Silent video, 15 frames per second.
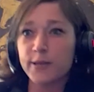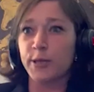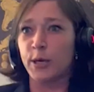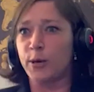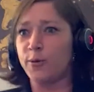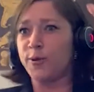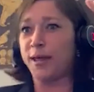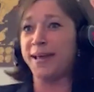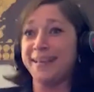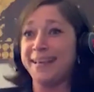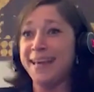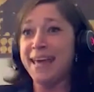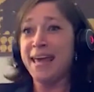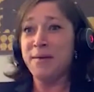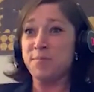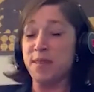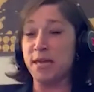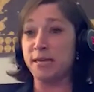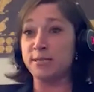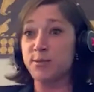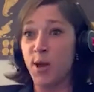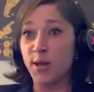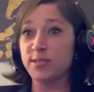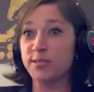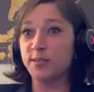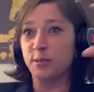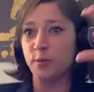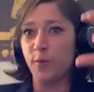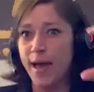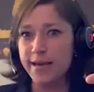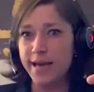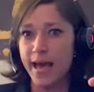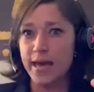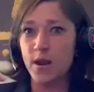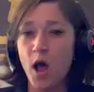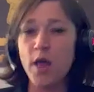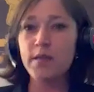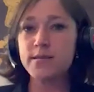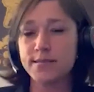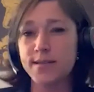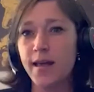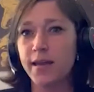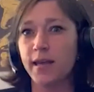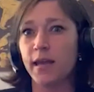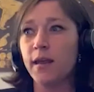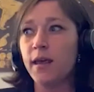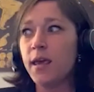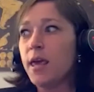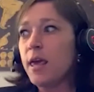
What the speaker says: Like, but then he talked to the UI guy all of a sudden